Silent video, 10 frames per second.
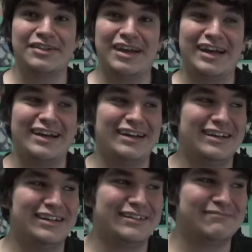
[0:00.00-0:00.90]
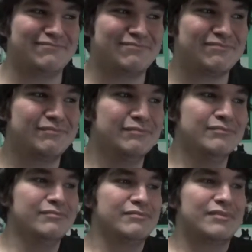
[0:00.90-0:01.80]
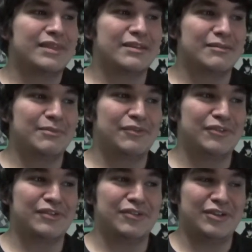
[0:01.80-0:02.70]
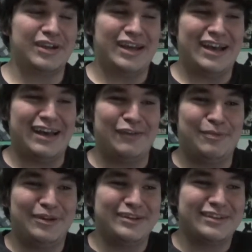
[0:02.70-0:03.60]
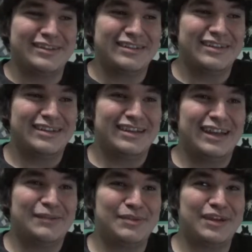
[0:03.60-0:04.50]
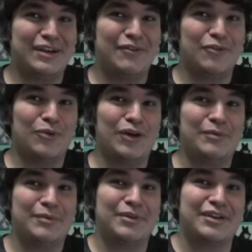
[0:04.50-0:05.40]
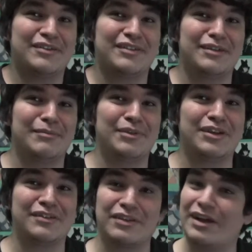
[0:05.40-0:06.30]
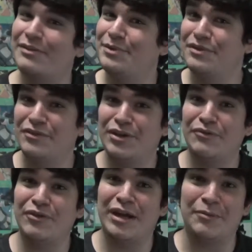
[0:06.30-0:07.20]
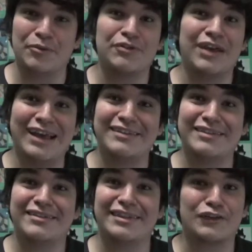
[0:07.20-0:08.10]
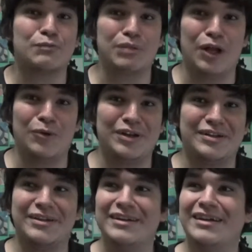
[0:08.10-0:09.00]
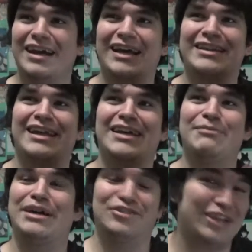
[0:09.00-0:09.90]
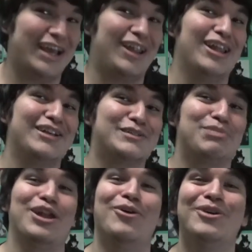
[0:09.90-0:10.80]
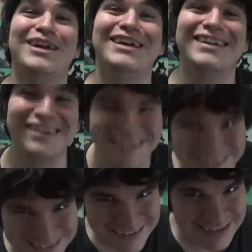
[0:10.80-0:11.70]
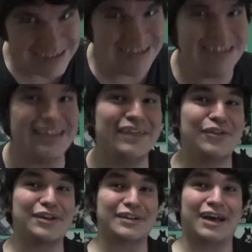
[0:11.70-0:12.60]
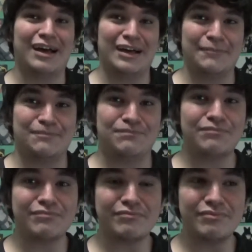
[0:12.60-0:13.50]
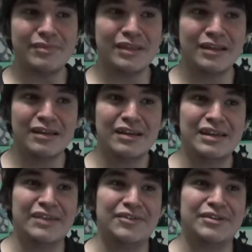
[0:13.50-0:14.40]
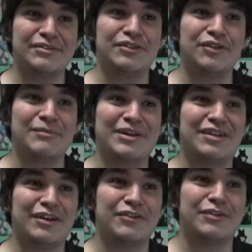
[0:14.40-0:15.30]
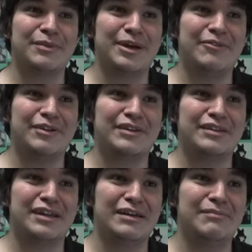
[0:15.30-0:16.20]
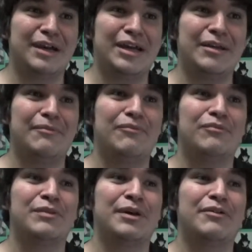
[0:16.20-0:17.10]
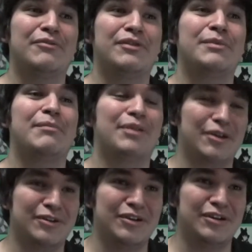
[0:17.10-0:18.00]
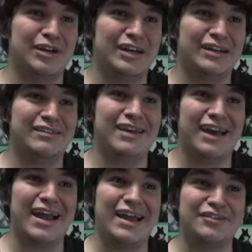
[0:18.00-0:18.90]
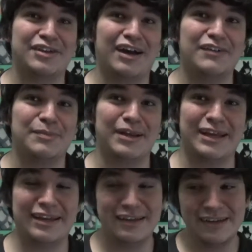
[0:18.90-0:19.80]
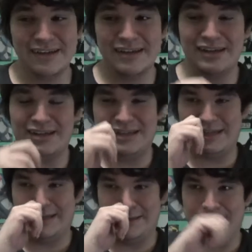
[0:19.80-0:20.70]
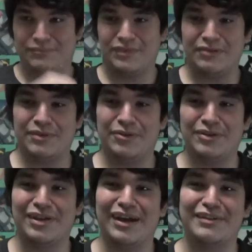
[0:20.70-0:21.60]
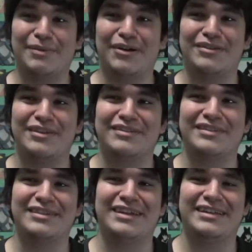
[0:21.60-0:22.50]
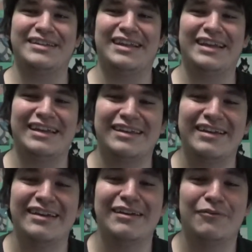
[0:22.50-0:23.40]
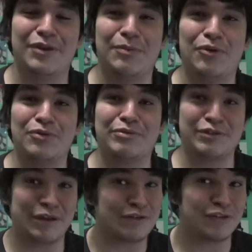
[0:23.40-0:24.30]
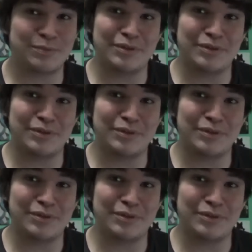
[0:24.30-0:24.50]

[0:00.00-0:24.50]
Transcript: yeah. Um. But first of all, yeah, I've been. It's been kind of overwhelming because the because the cosplay music video for Edinburgh, Texas, exploded, and then my channel exploded. even um, even during my talks with my with uh, my with my with my partner, uh, Dad Ash Cosplay, um, we were in talks about this, and then like we both has just